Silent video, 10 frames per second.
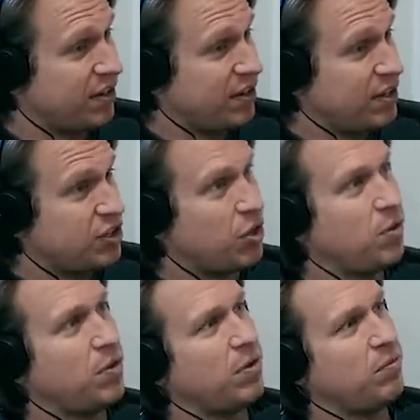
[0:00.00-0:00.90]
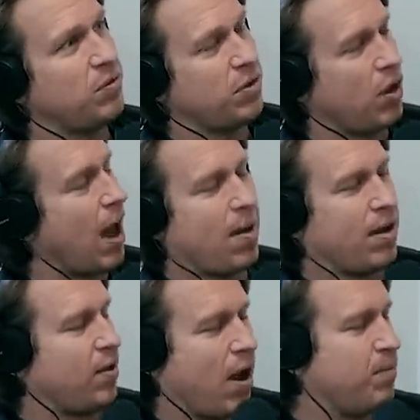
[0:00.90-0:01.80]
Yeah. So
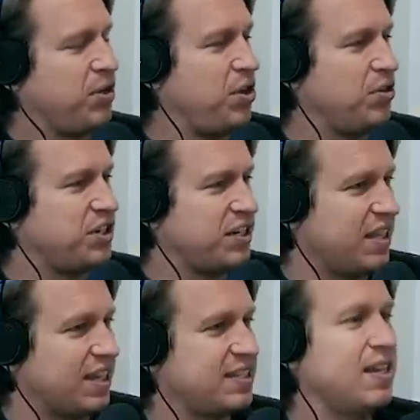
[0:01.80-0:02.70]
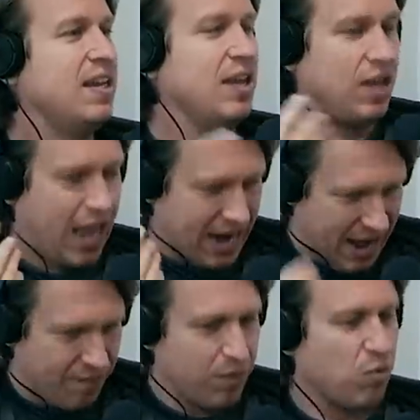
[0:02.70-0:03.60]
I'm huge into this, and
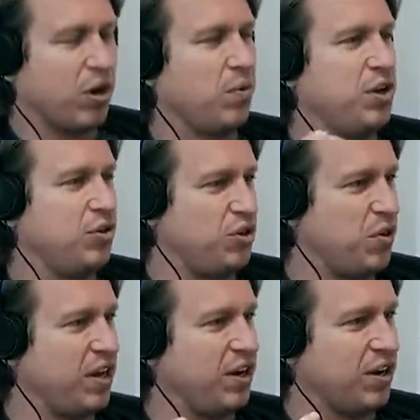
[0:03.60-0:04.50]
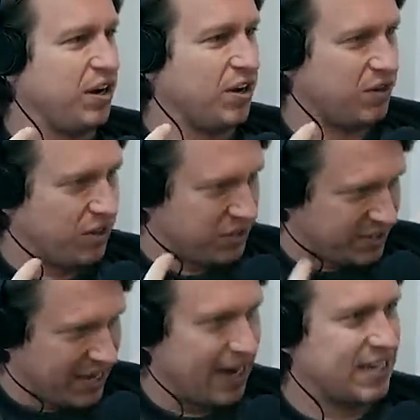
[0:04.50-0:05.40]
every morning when you do it, you're
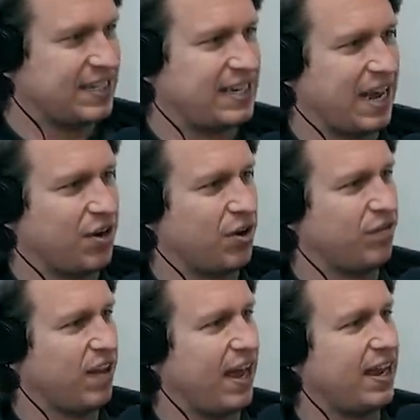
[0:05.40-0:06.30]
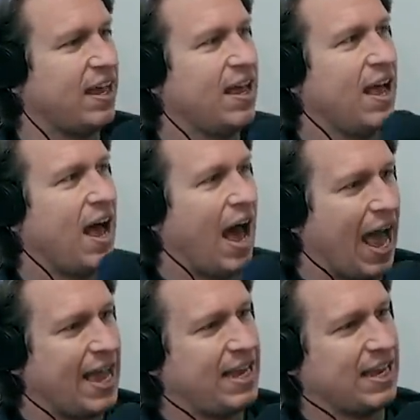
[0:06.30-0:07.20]
setting a standard of like,
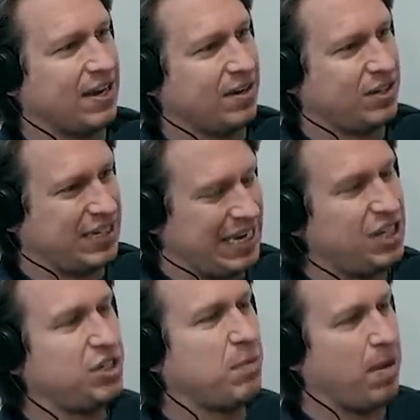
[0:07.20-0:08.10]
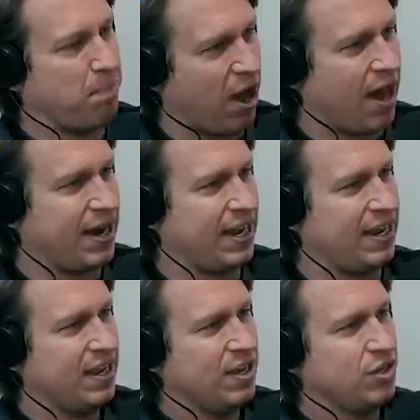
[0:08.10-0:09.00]
I can teach my
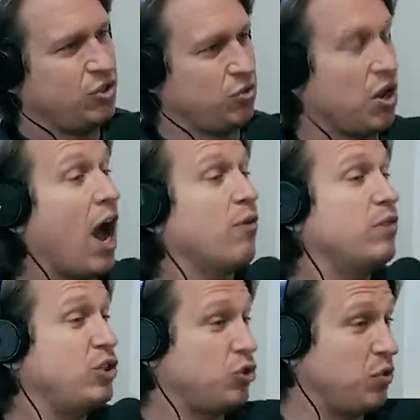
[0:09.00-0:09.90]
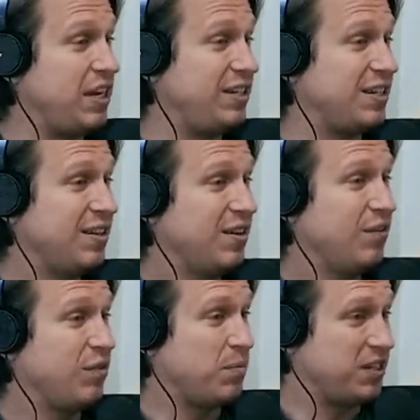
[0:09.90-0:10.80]
body to not retreat
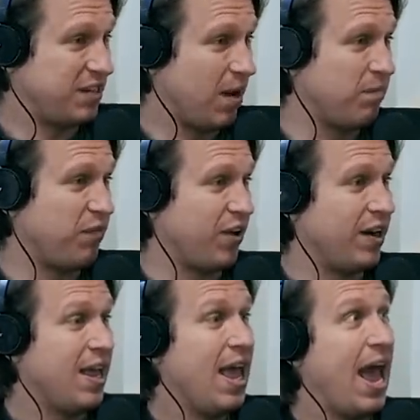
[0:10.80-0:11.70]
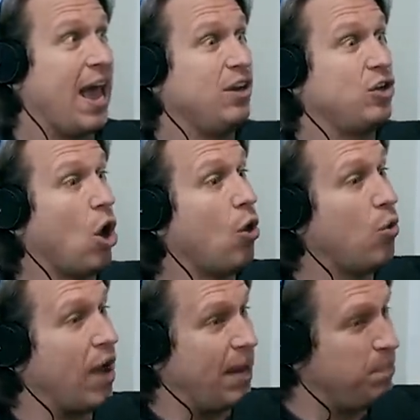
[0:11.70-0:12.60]
from discomfort. Yes. And
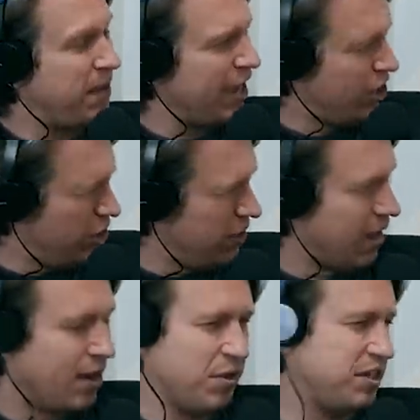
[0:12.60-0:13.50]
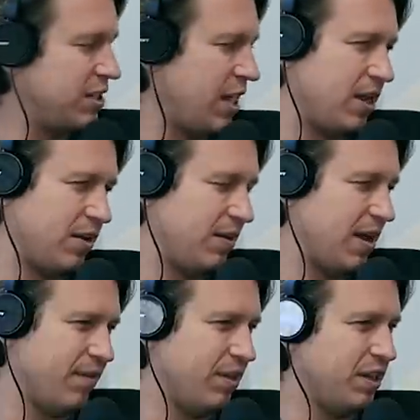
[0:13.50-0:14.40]
go and get. I know this is like
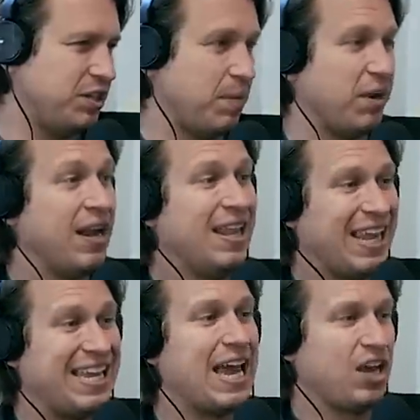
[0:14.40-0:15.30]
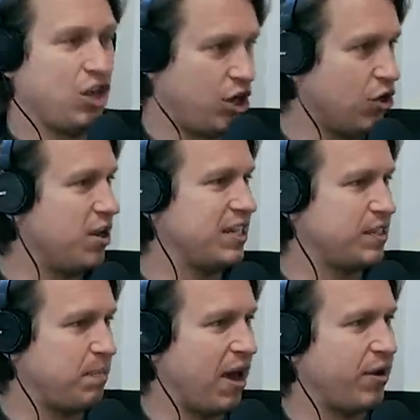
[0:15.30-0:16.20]
kind of a cliche, but like get curious
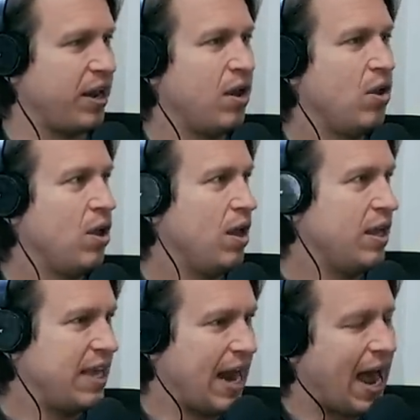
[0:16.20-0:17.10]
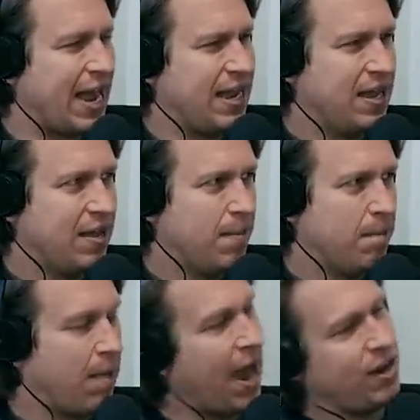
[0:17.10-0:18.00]
about it. Yes. Can I
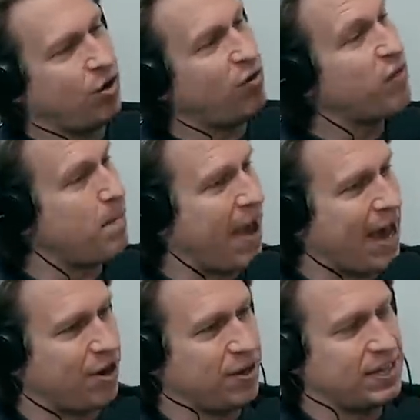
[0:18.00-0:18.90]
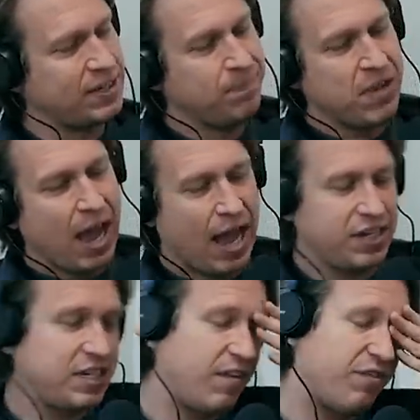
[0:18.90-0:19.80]
mind over matter this? Yes. I
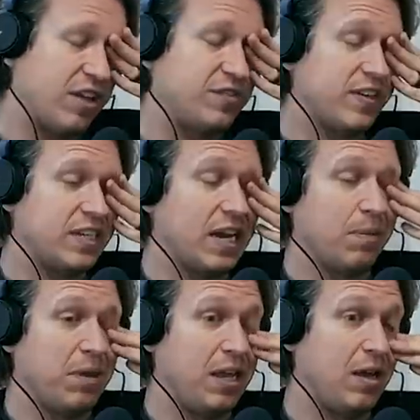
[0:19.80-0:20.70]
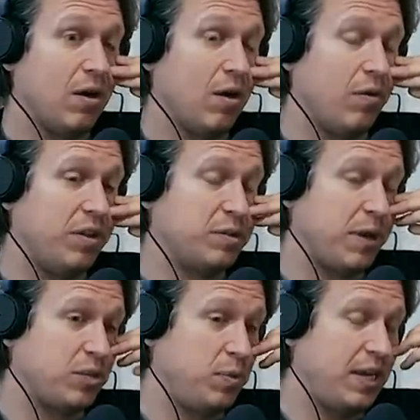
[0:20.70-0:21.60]
just had friends visiting me this
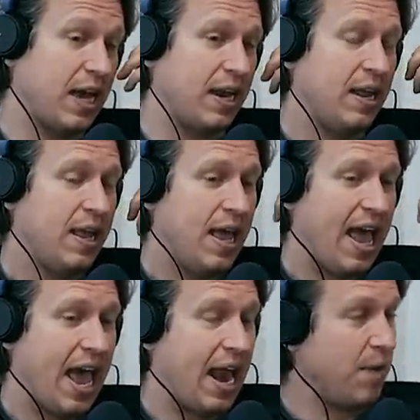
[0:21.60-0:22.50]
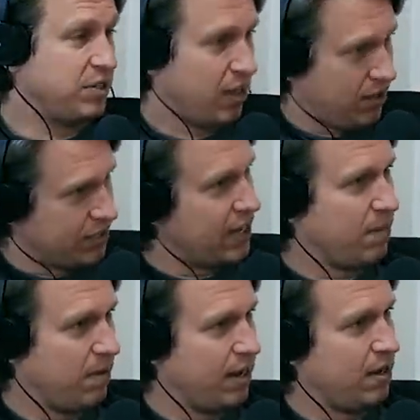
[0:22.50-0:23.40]
past weekend, and I was like, let's get
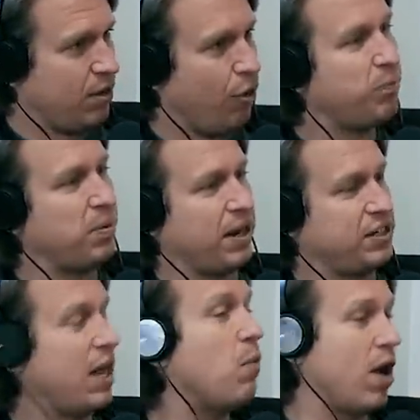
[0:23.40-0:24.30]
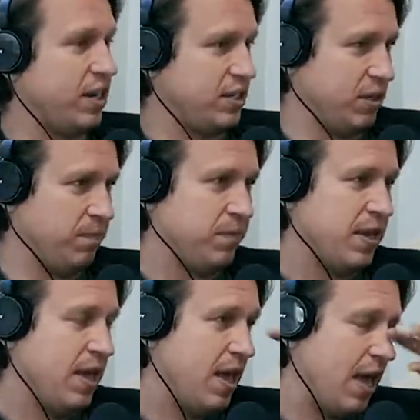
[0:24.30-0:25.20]
in my cold plunge. They wanted to.
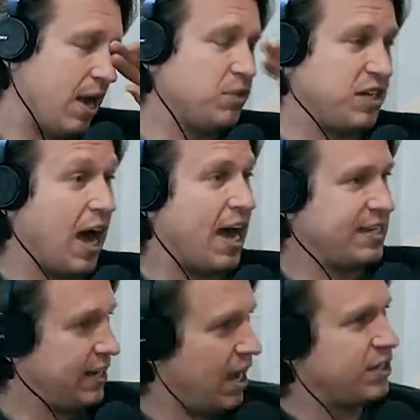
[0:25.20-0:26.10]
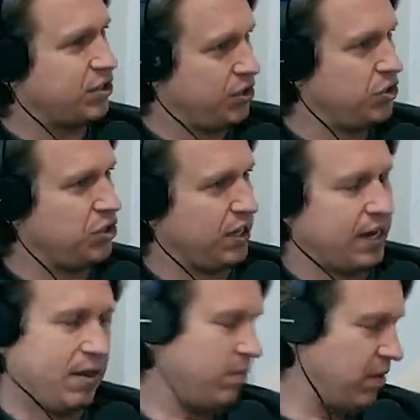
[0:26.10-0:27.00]
Yeah. And it was guys, and guys are
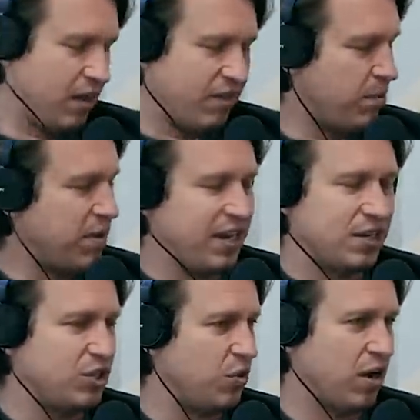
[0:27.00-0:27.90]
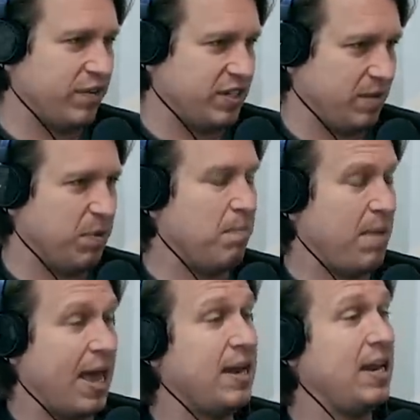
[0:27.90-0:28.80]
usually, everybody can do it, obviously, but
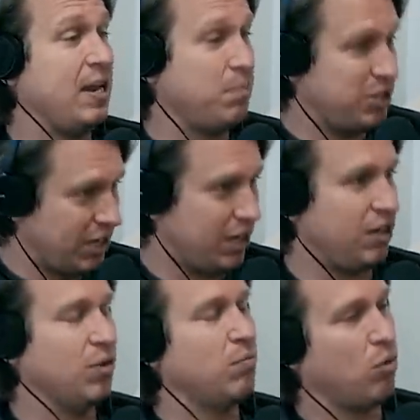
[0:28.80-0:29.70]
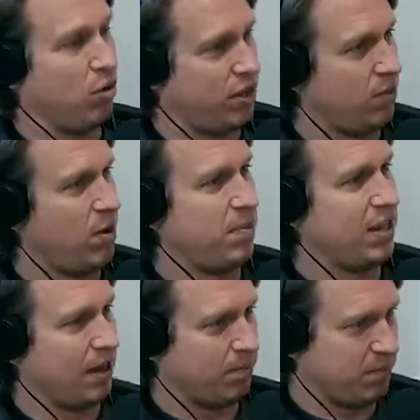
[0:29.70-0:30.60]
men in particular, more than women
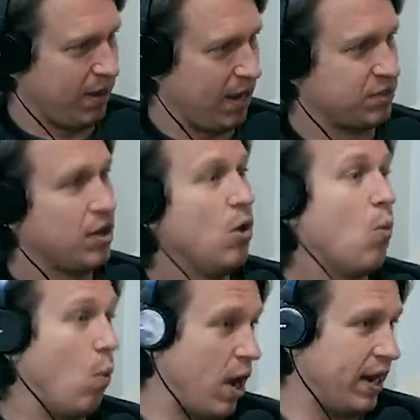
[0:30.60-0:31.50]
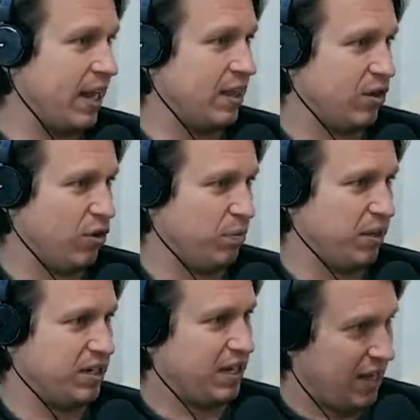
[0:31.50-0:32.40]
that come to my house, want to get in the cold
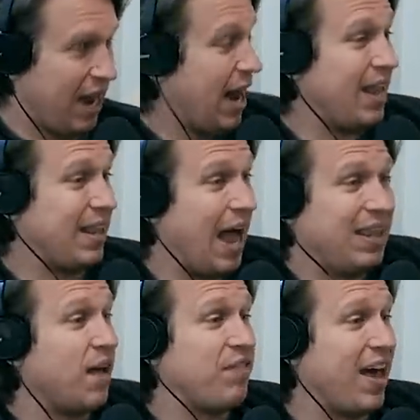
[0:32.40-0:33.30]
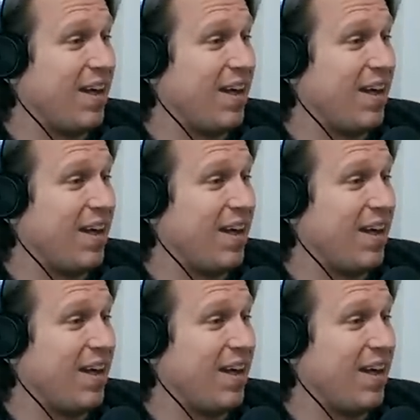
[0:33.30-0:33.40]
plunge. And, and I love that.